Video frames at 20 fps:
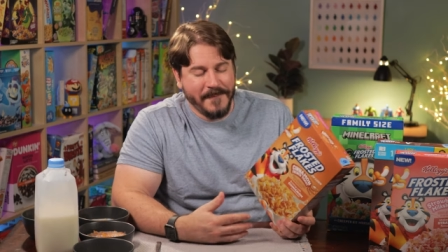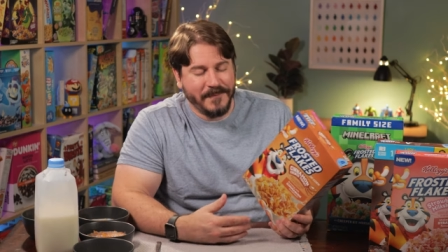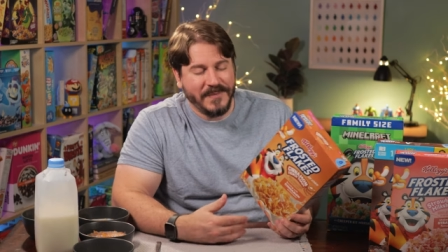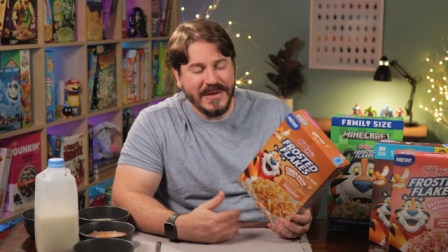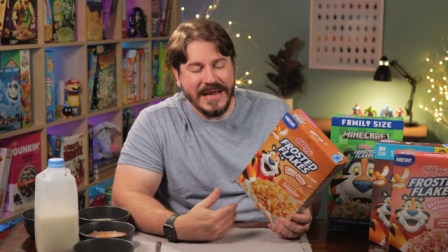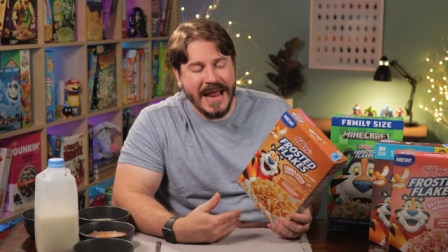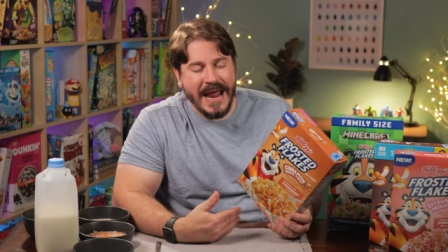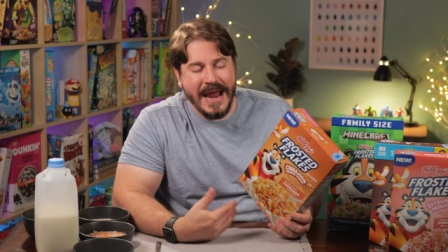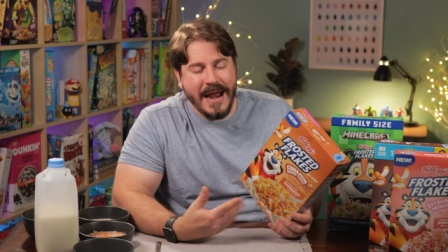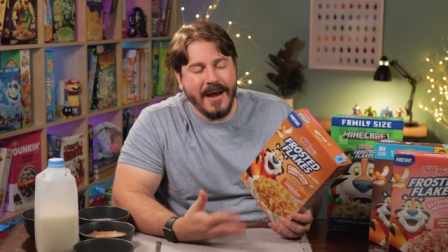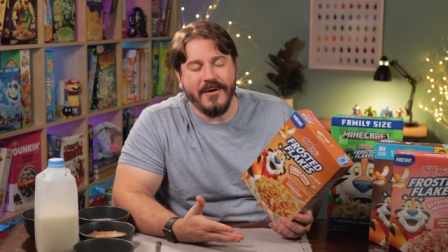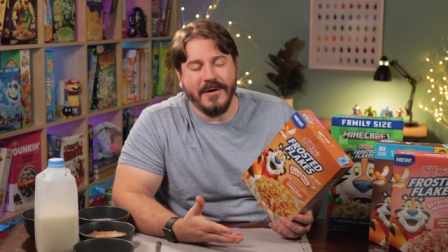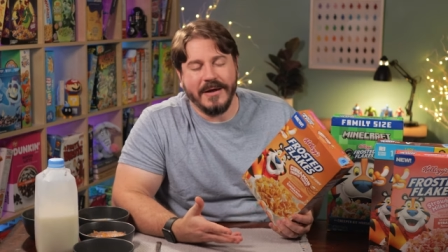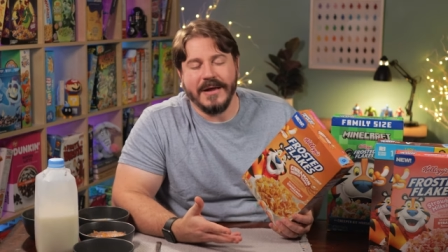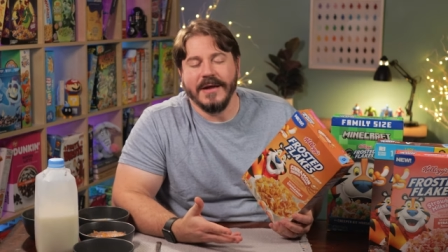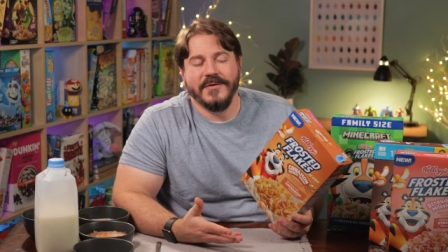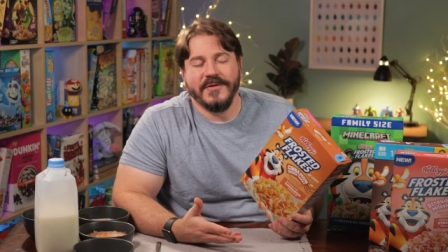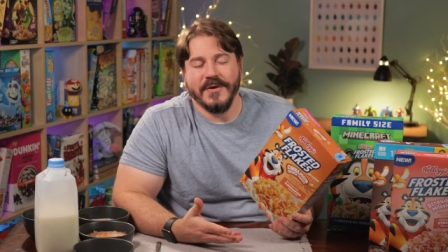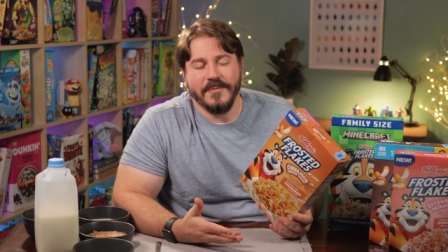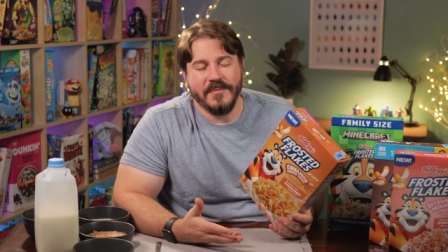the
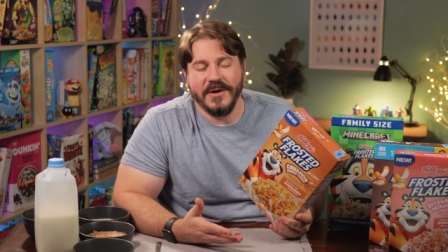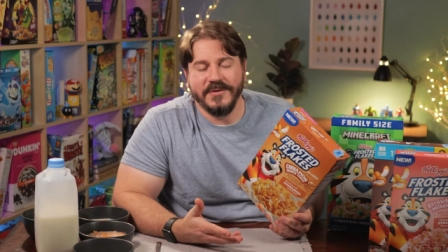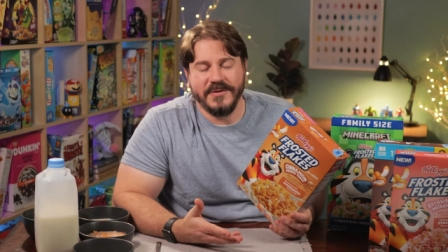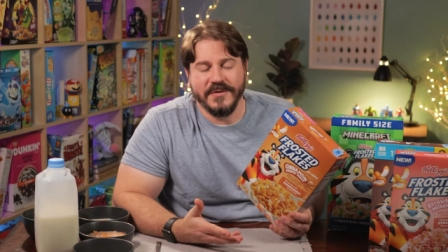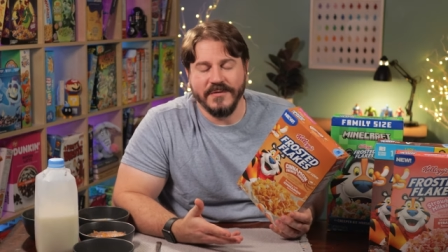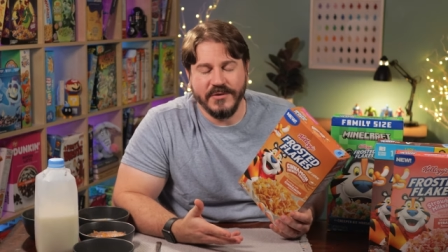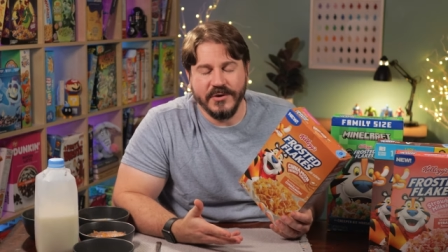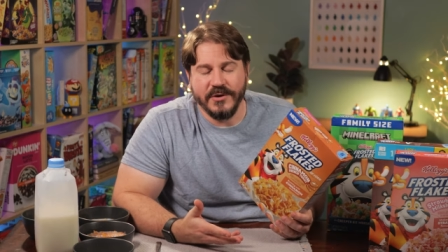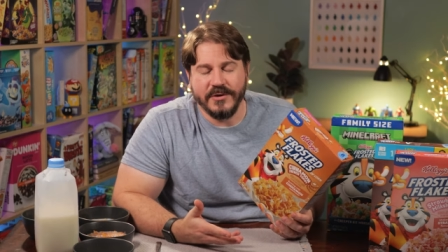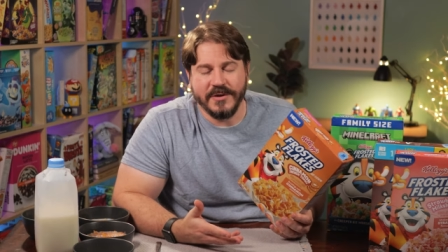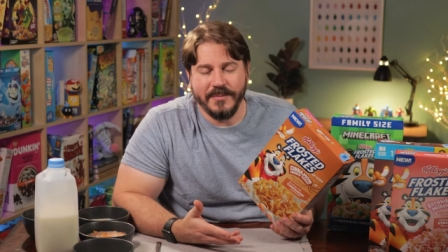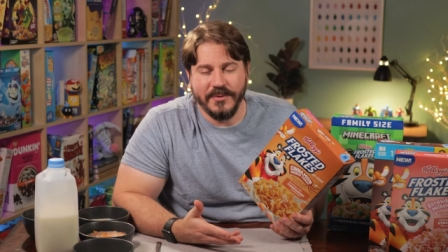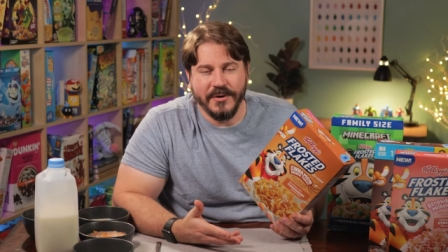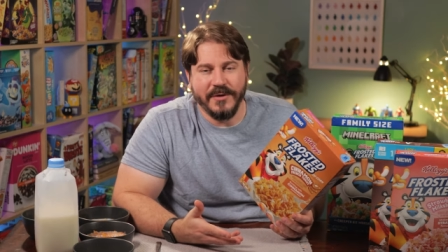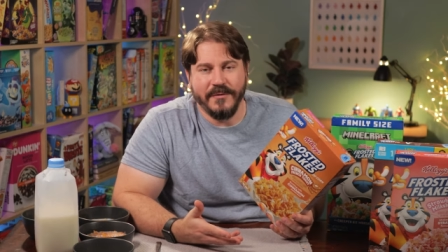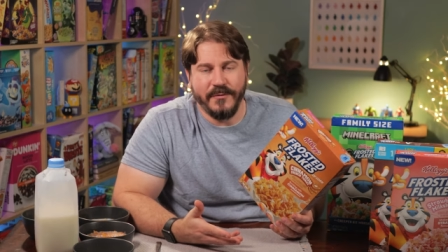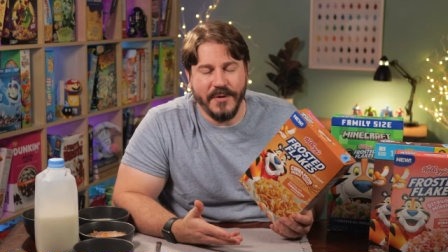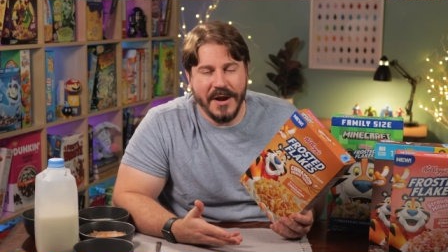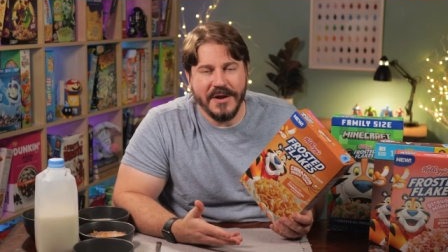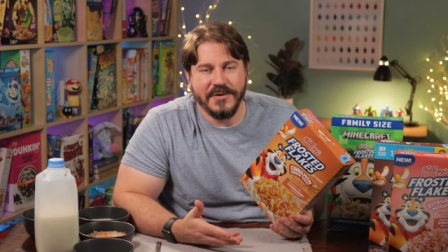arrogance it must have took to
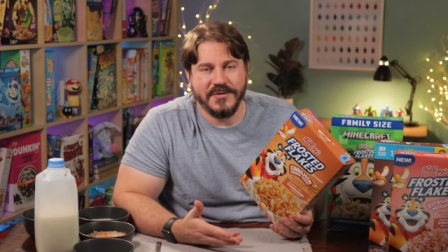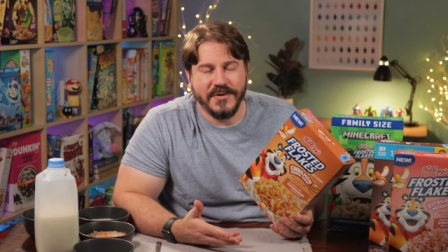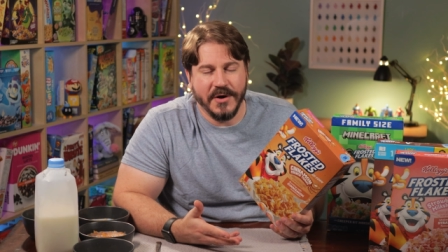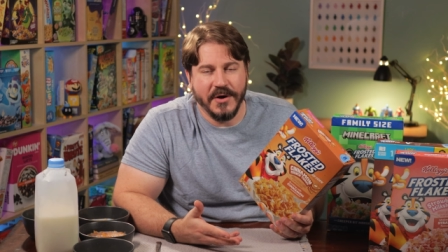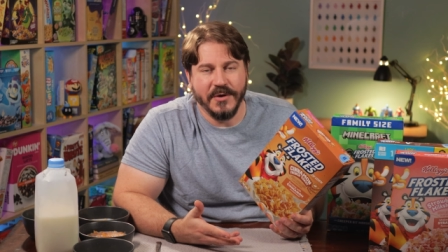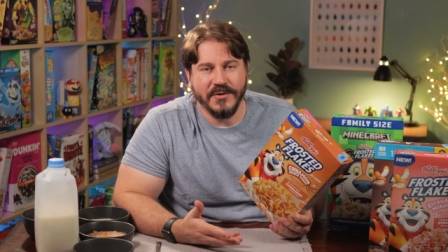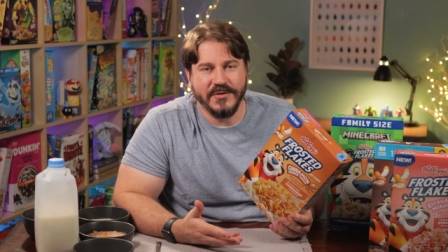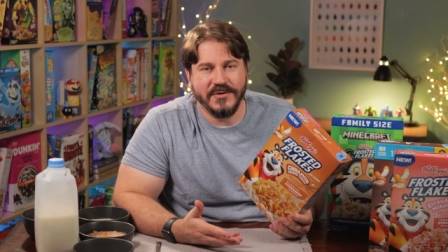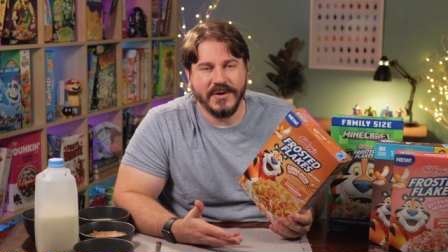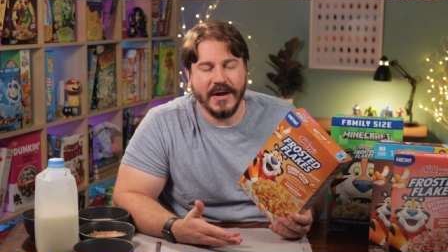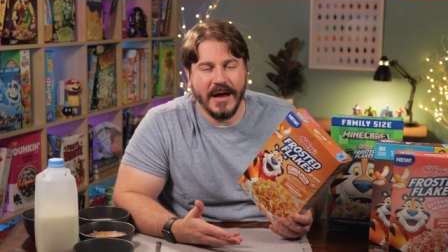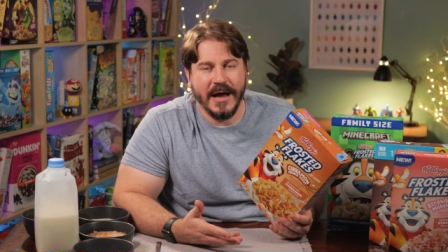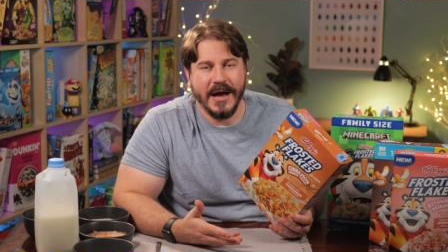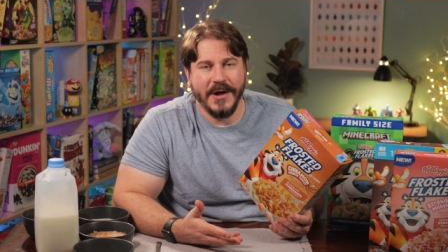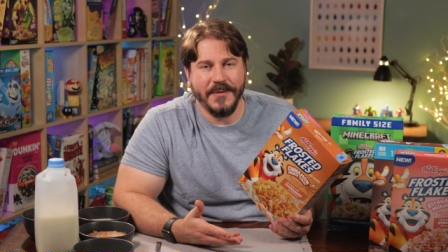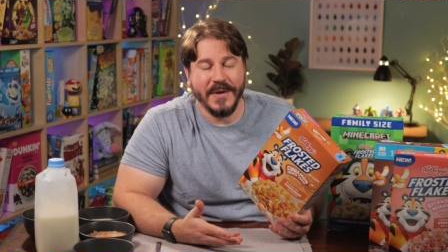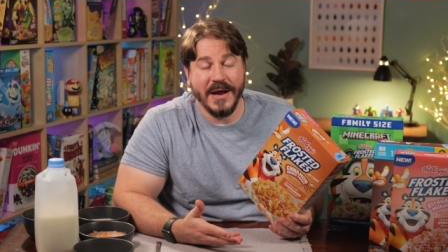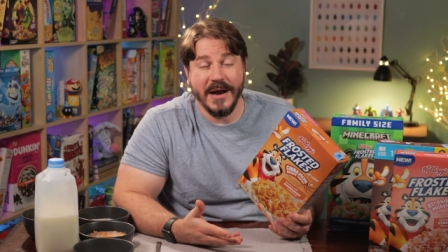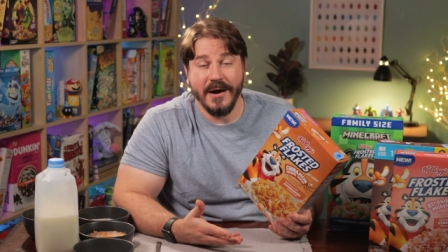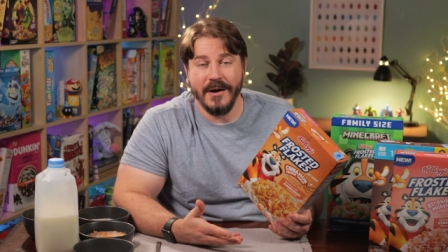put French toast
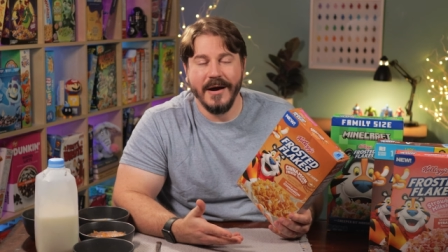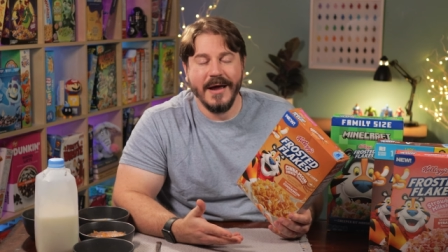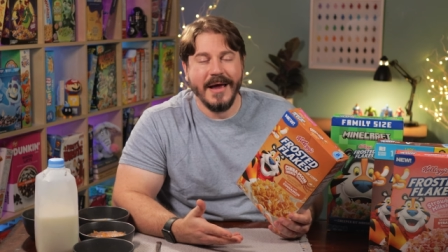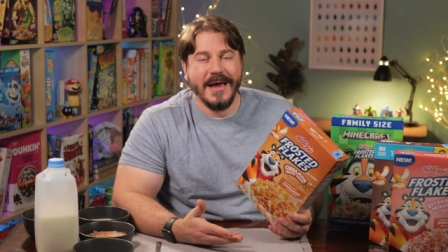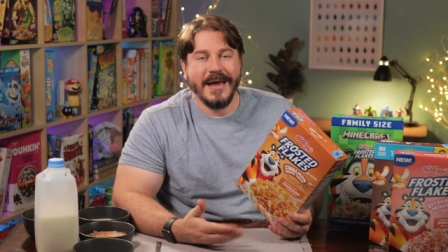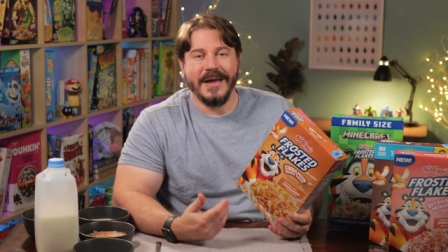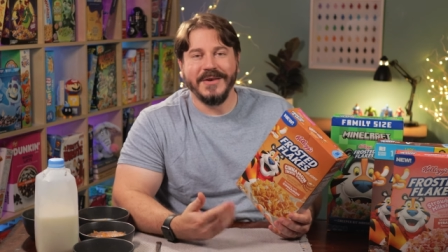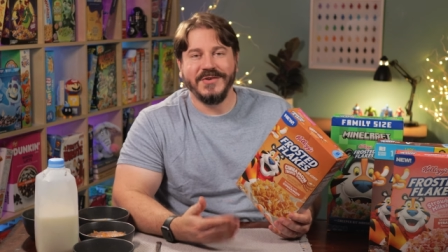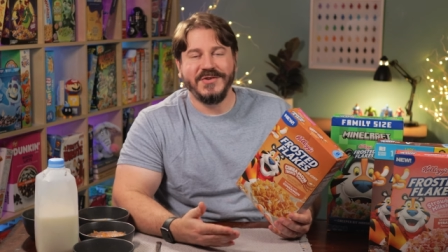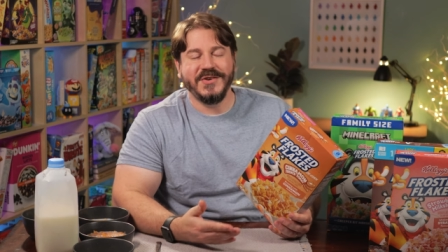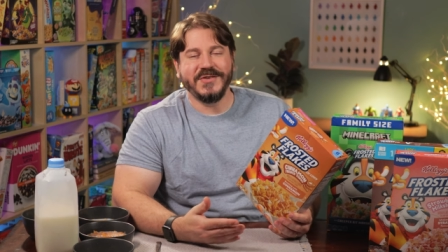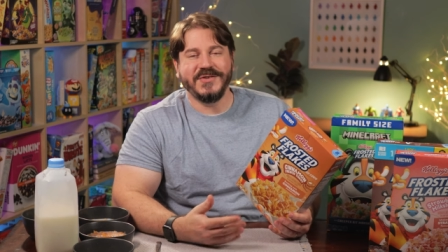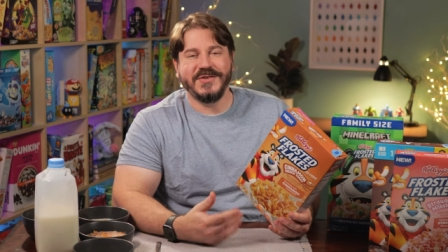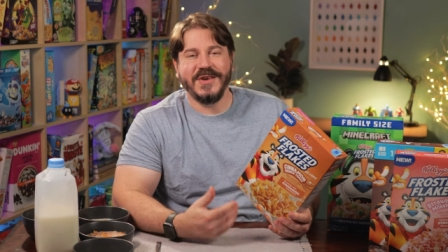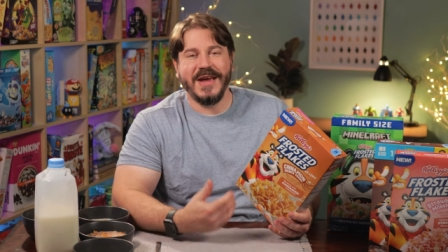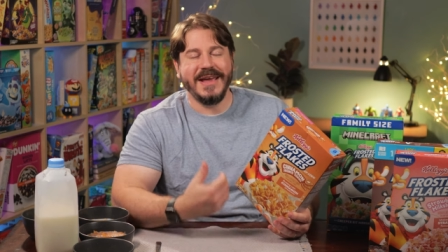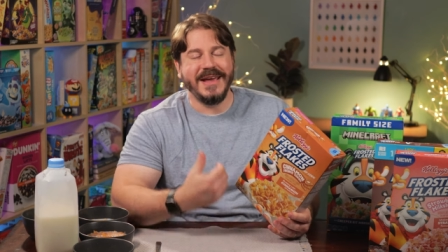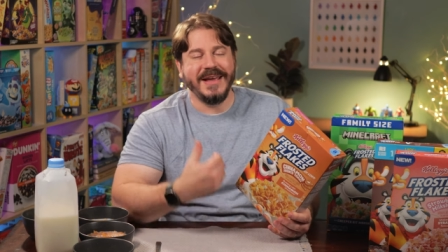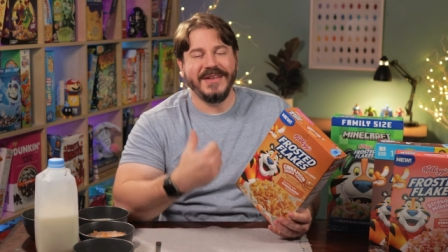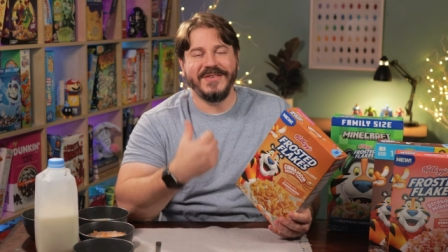on there and just
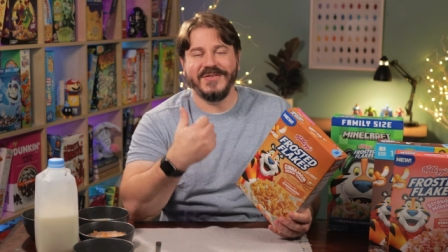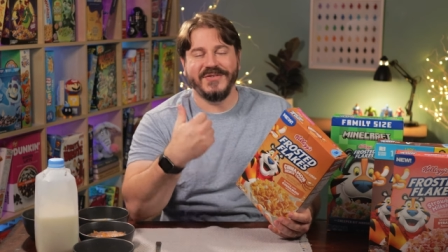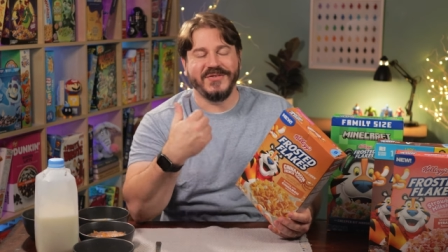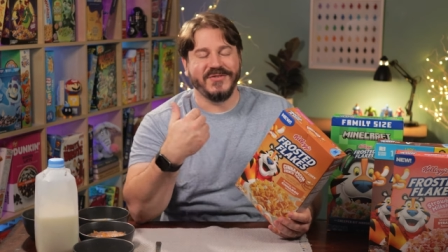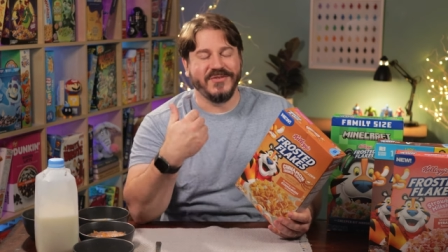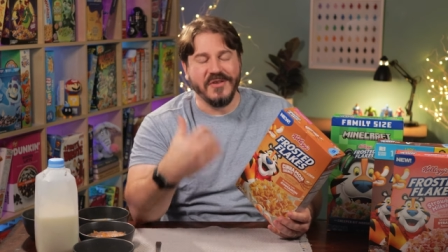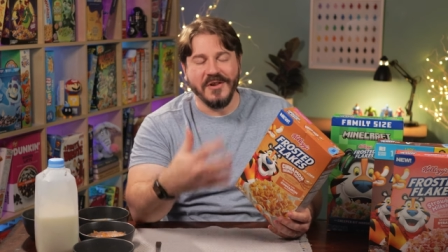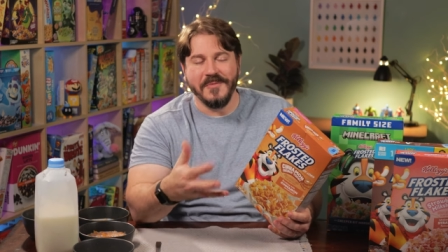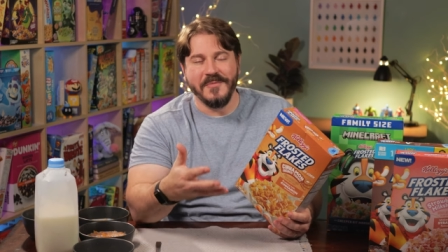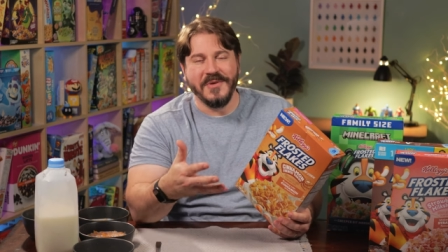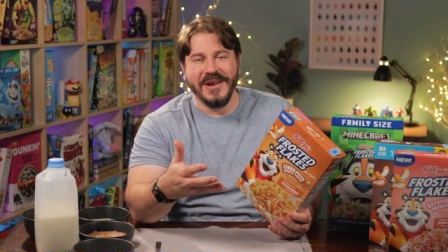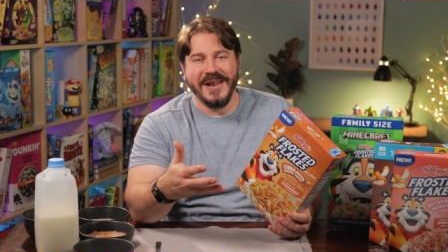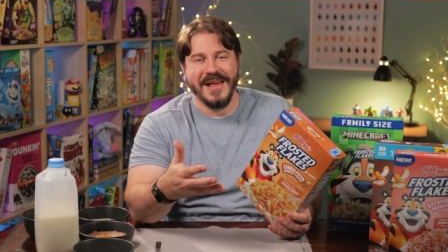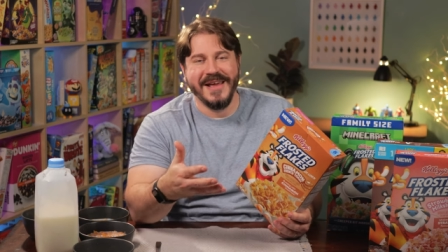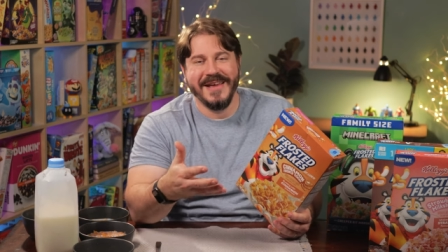say it's cinnamon.